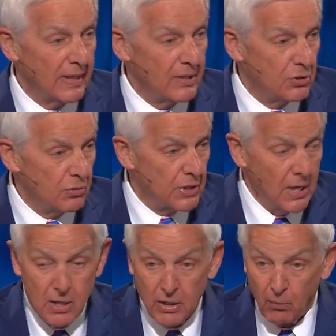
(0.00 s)
issues
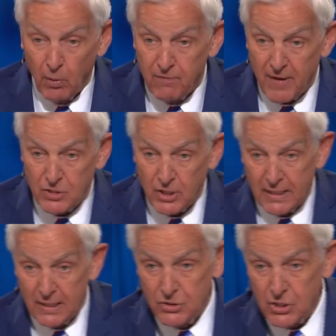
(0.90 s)
that we're facing
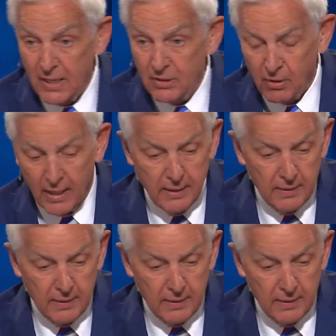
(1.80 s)
in country.